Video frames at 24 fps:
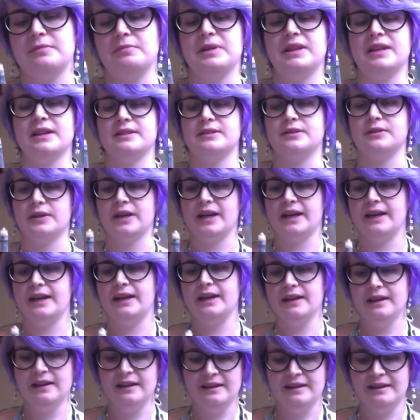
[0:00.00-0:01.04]
but that's okay.
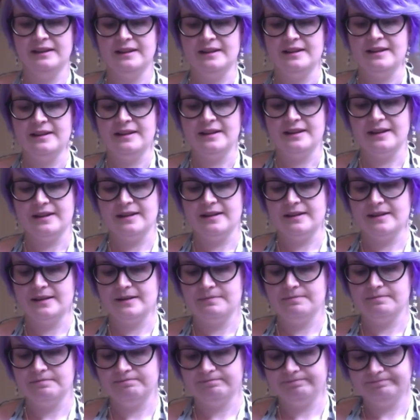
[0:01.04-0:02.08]

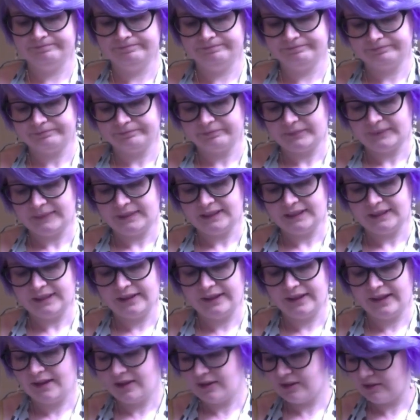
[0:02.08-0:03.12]

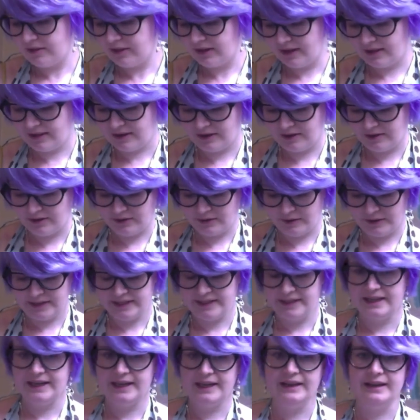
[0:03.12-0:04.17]
The other thing that you're going
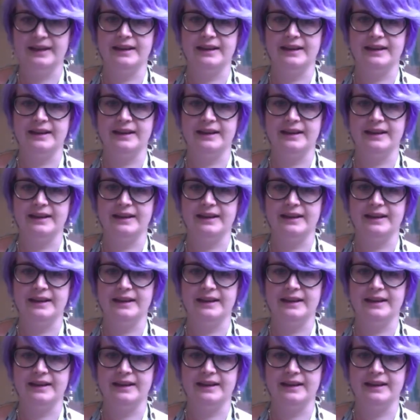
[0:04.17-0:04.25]
to need